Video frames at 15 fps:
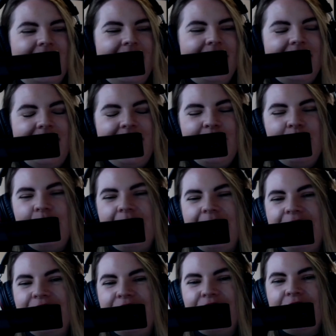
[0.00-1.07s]
I like
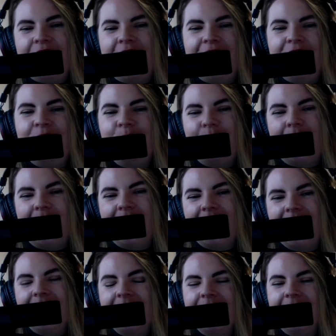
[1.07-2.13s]
Peace Train
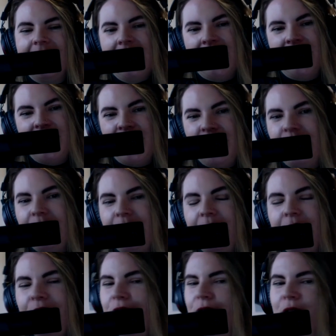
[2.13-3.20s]
by
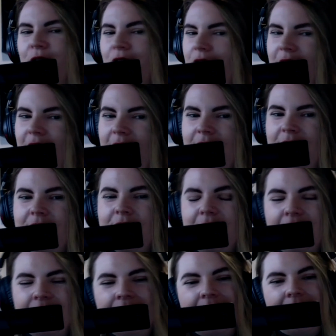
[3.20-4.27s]
Yusuf or Cat
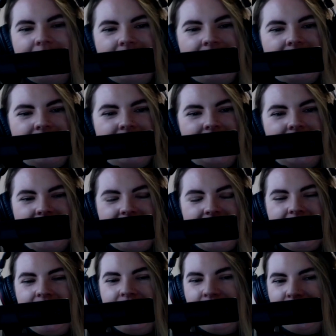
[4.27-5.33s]
Stevens,
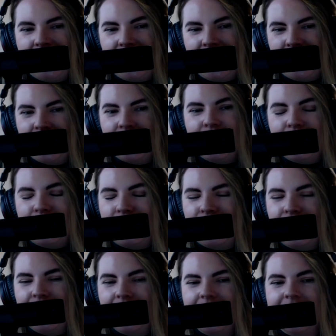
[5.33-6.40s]
as he was known
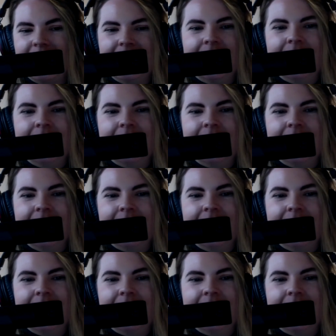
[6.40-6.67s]
before.